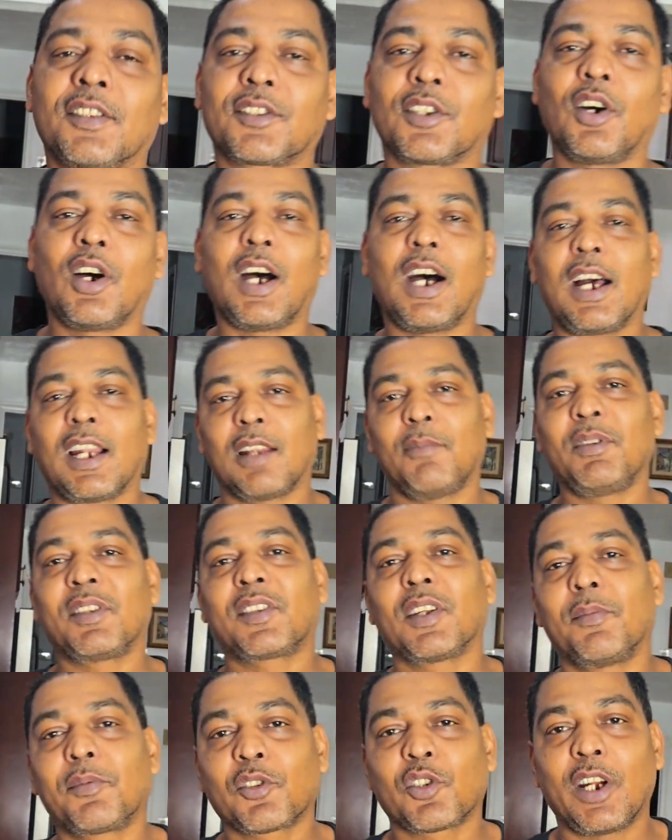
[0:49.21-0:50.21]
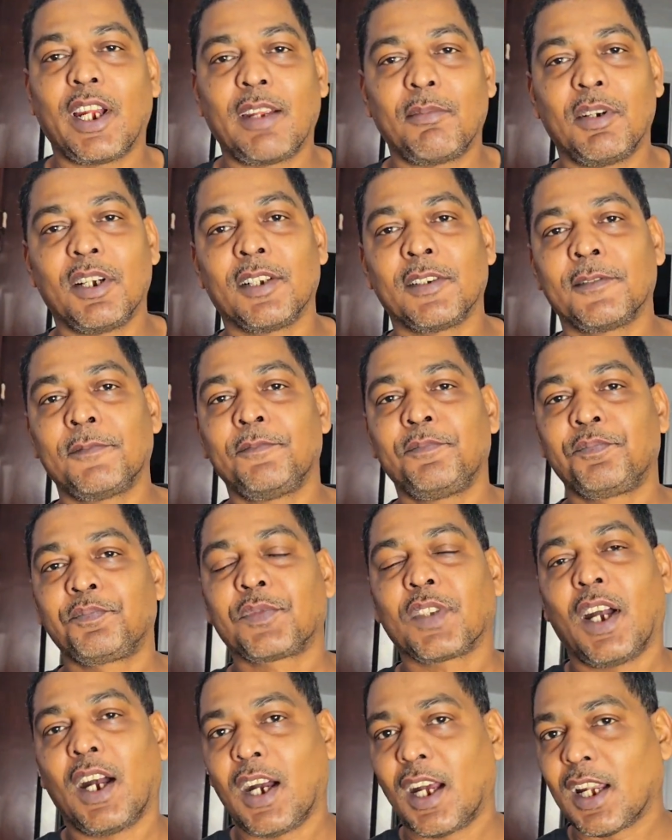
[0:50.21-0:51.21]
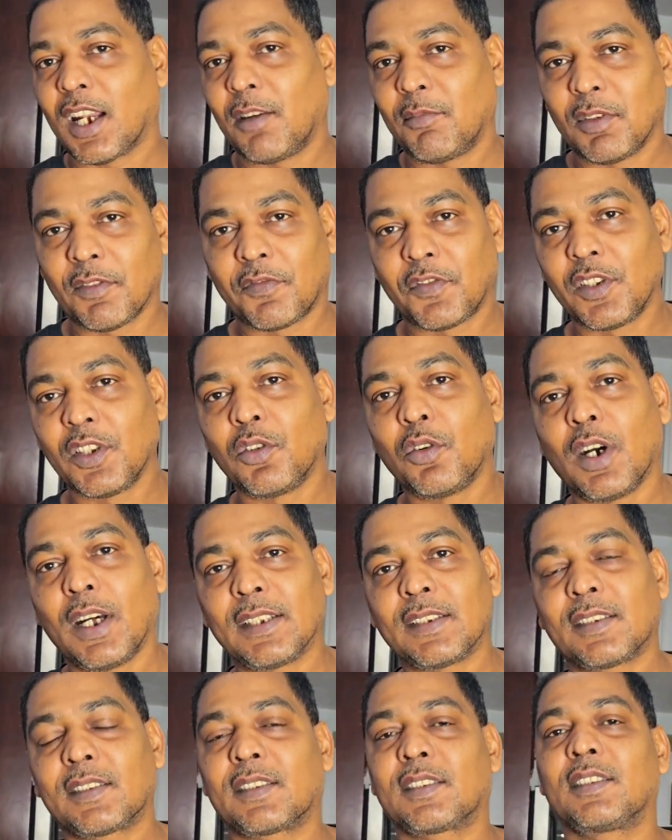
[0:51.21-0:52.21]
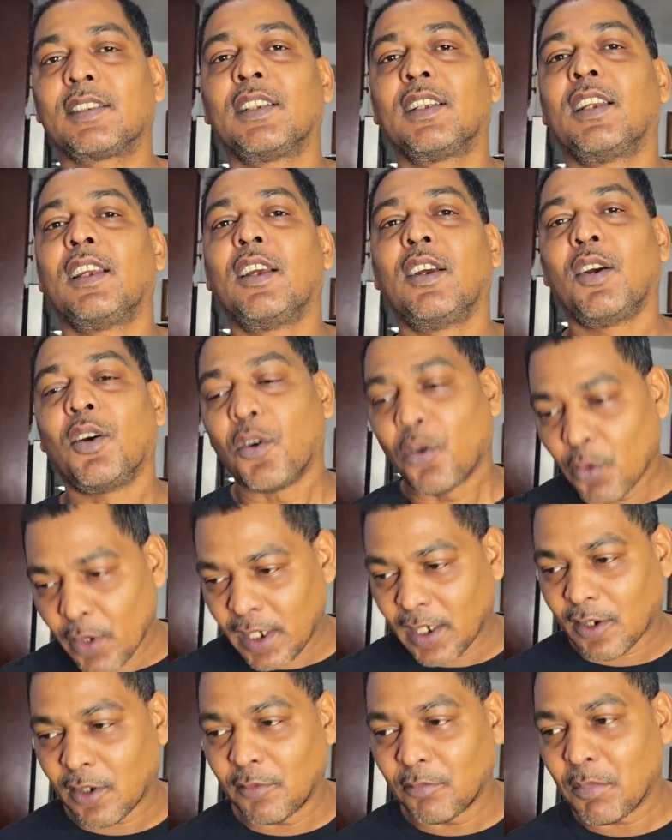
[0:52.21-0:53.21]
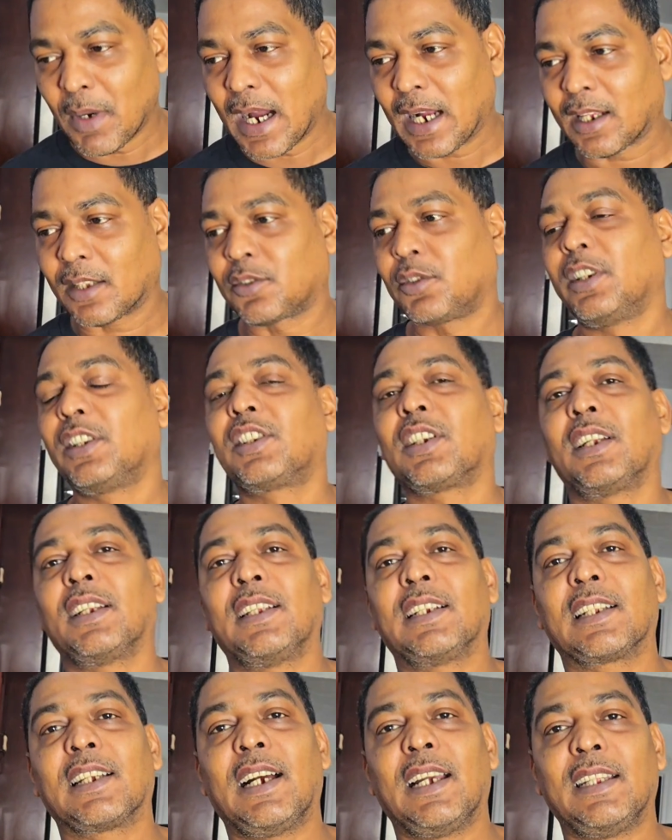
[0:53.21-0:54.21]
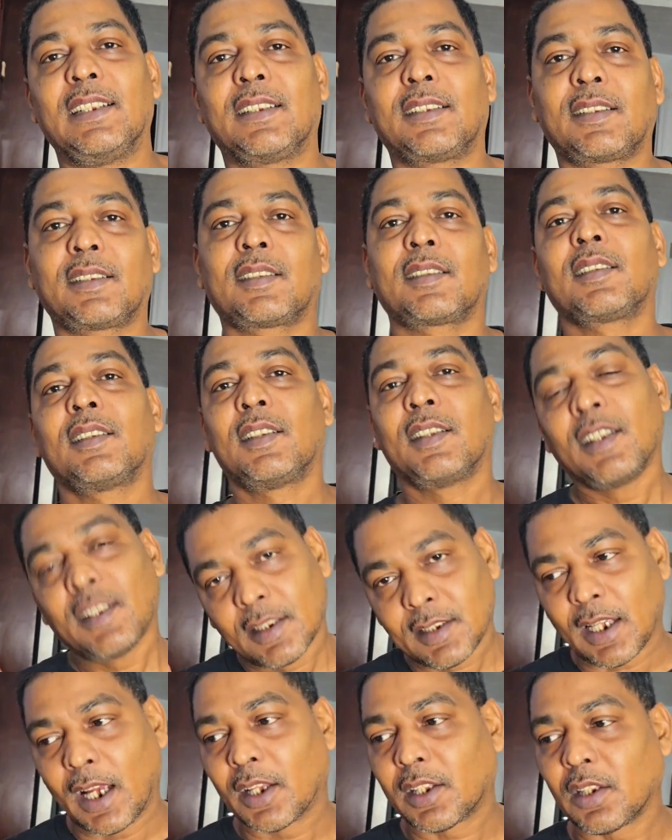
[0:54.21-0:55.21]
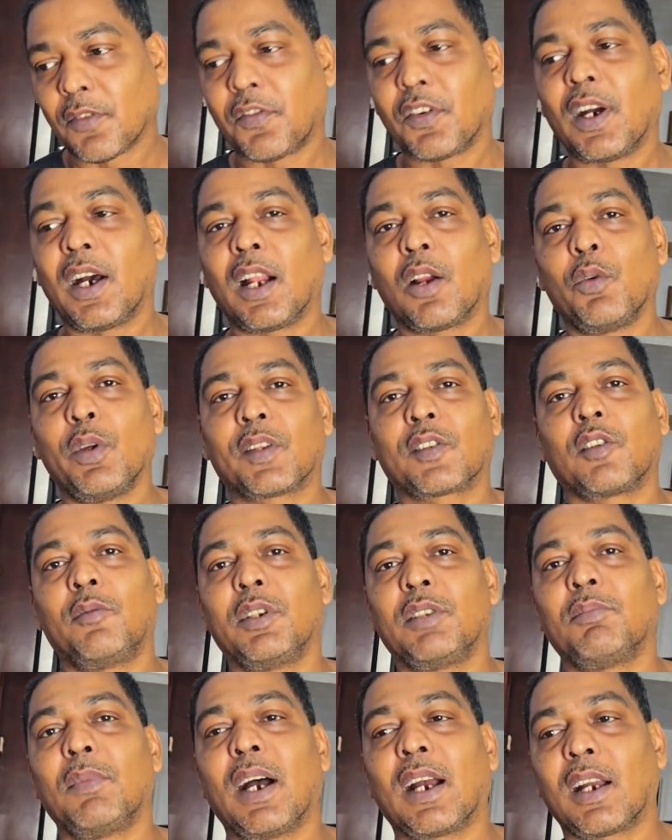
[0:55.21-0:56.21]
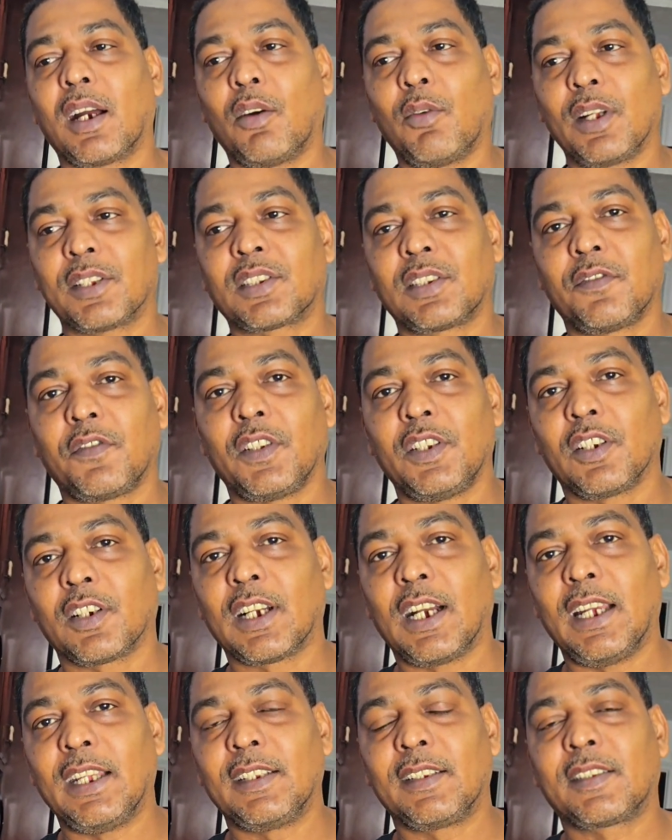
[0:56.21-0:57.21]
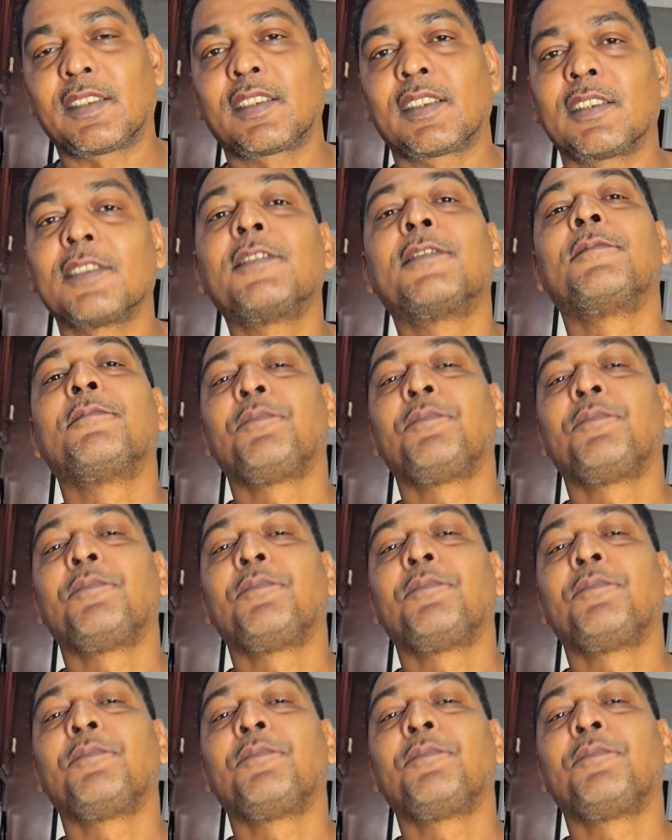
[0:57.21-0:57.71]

So all of my subscribers, all of my viewers, welcome back to the channel, guys. Thank you for always coming back and watch the video, guys.